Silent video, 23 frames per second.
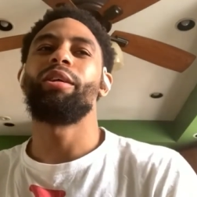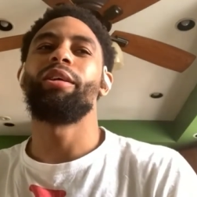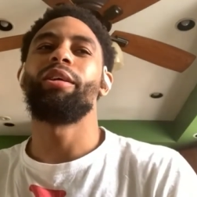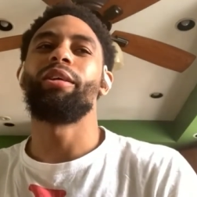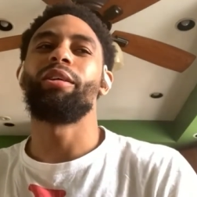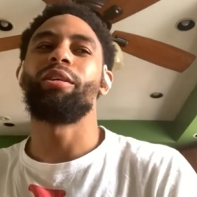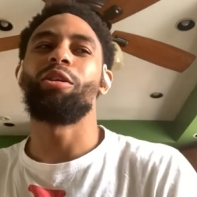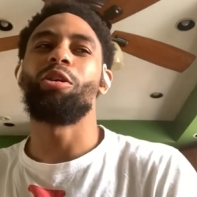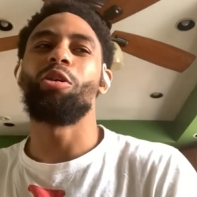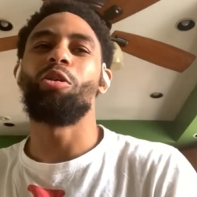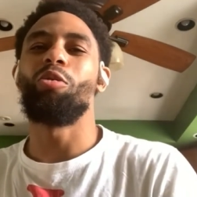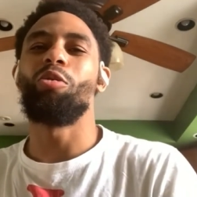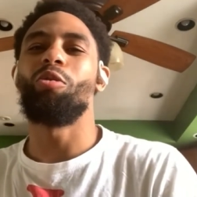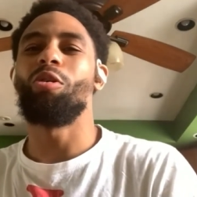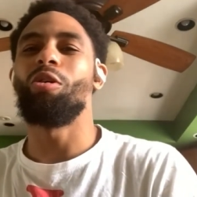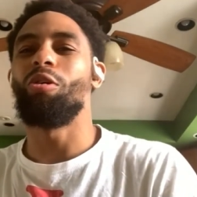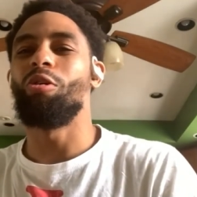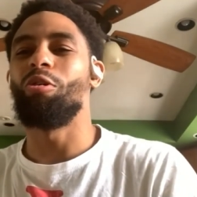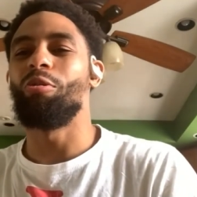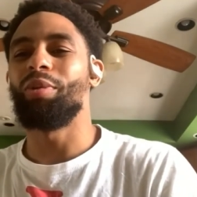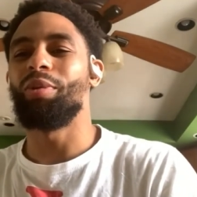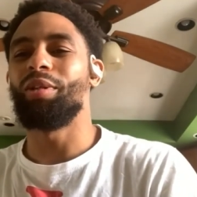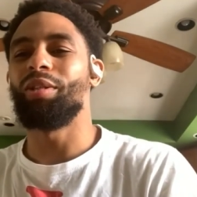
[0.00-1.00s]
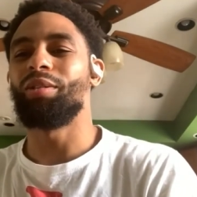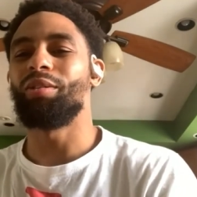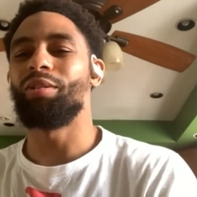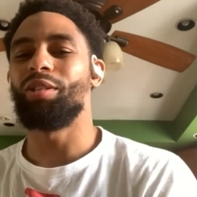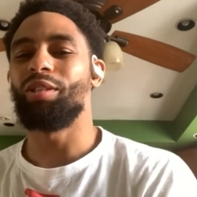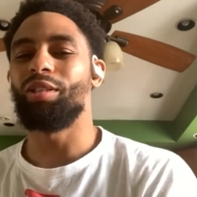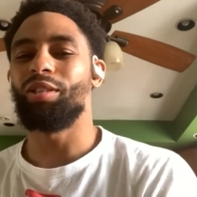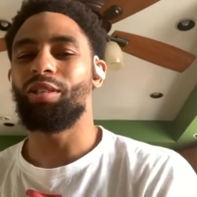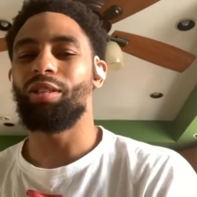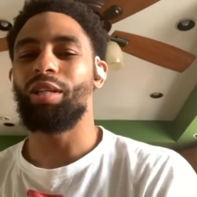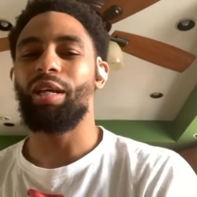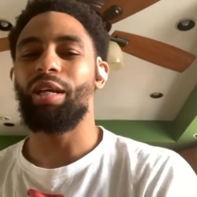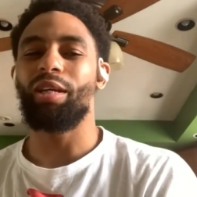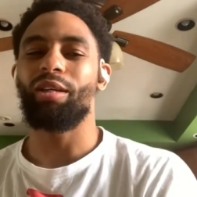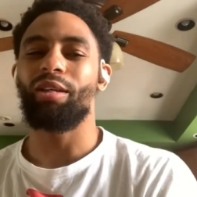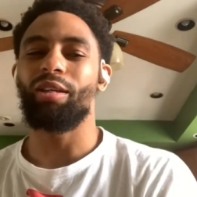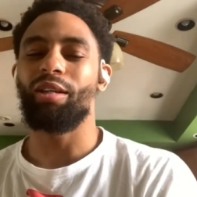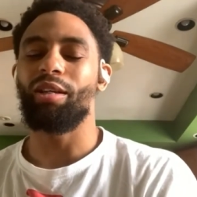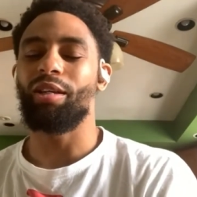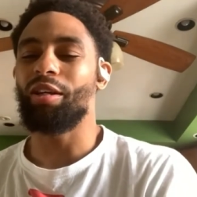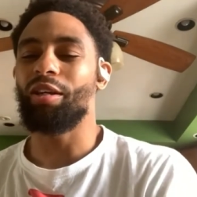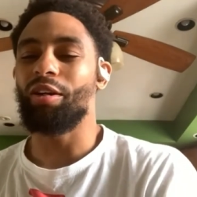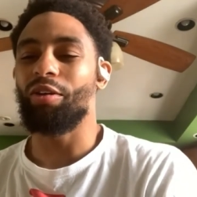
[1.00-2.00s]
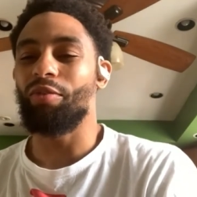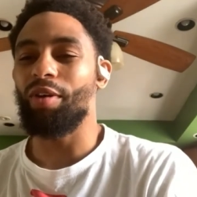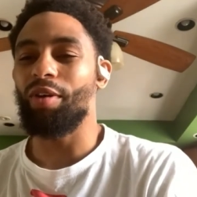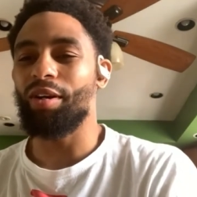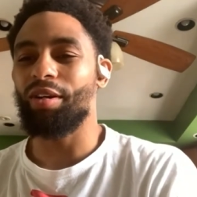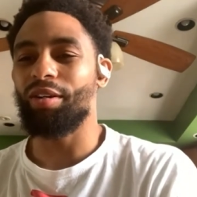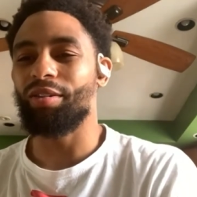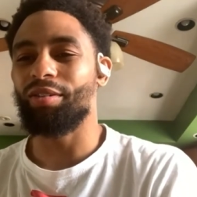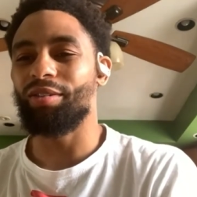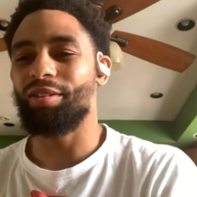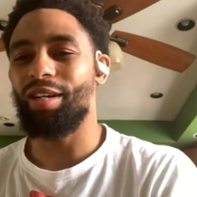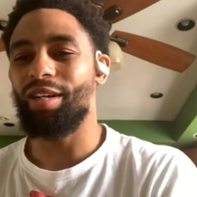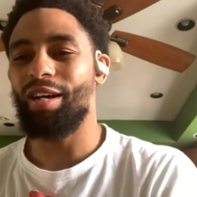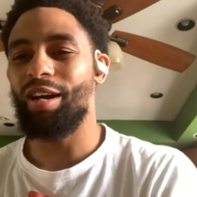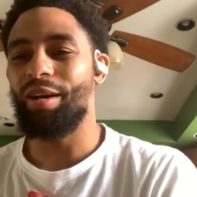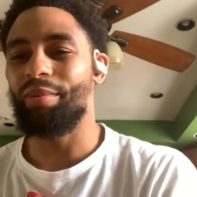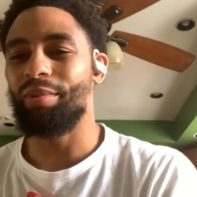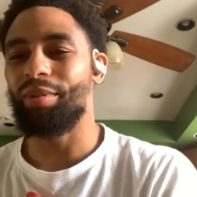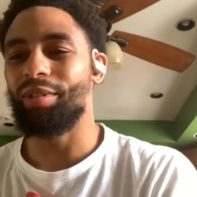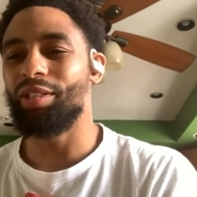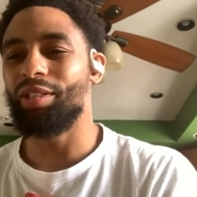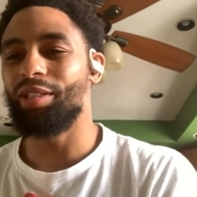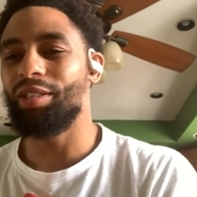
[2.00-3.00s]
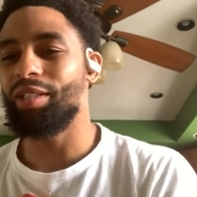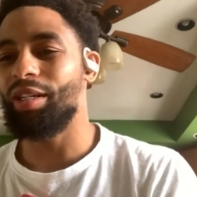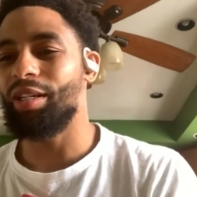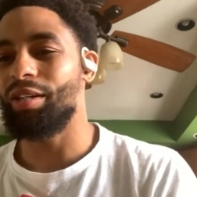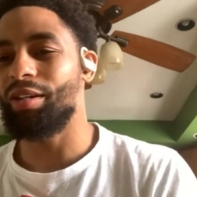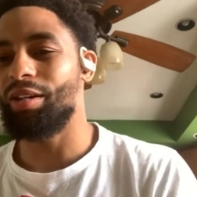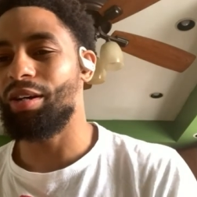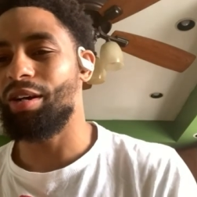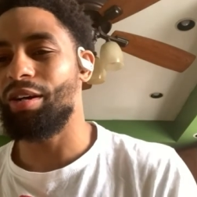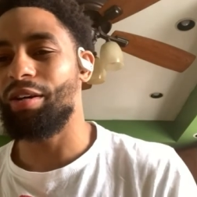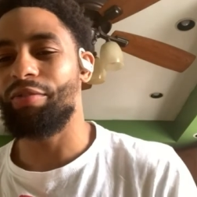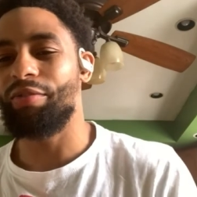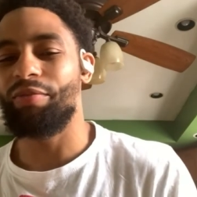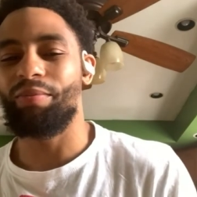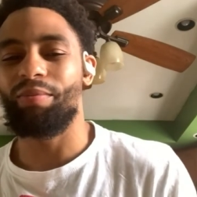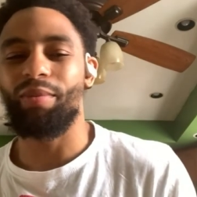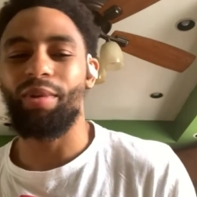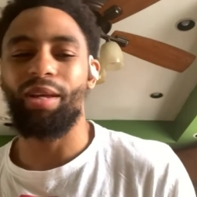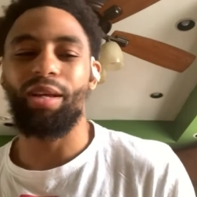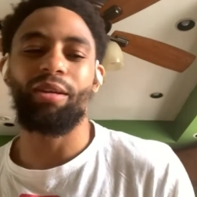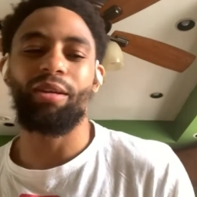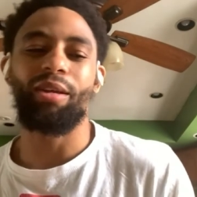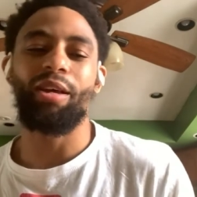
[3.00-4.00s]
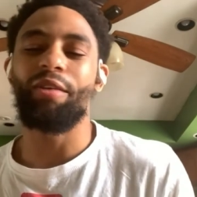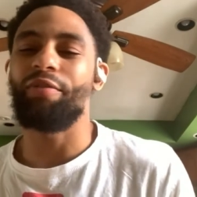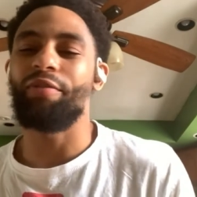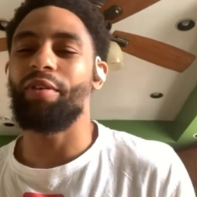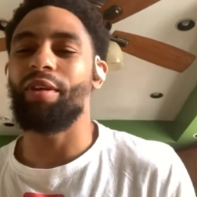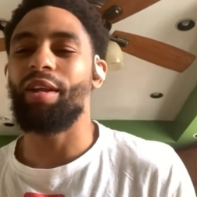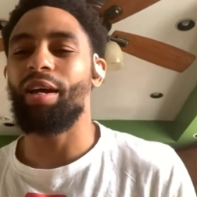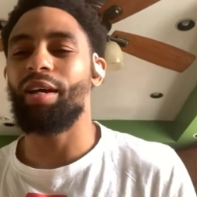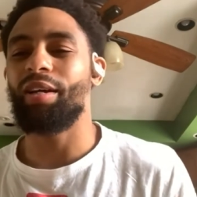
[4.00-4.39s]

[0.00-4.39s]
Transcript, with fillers: and go home and just like, and get a regular job and just say, all right, like, F it.